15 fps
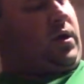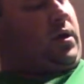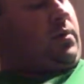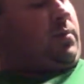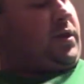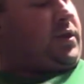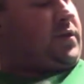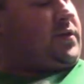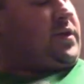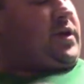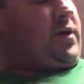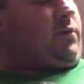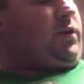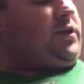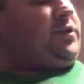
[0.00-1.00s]
But the thing
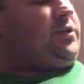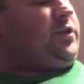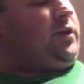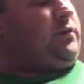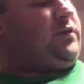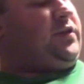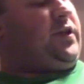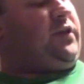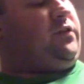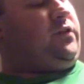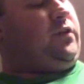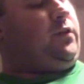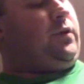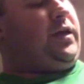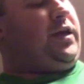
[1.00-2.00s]
I wanted to show you is these
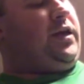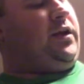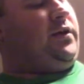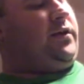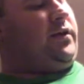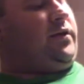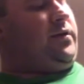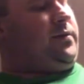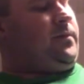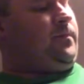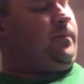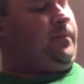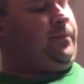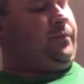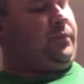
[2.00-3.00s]
two here,
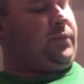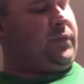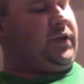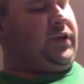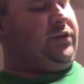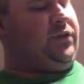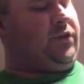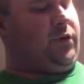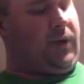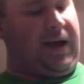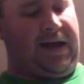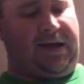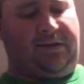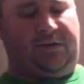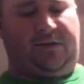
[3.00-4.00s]
these two
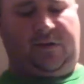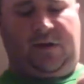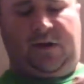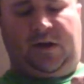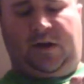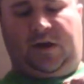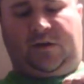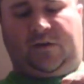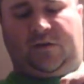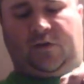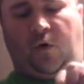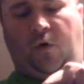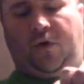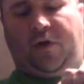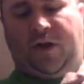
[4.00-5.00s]
ends, because this
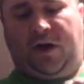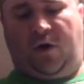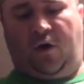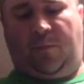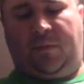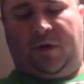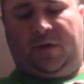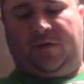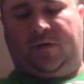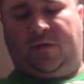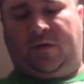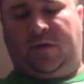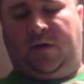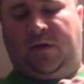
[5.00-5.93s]
whole thing opens.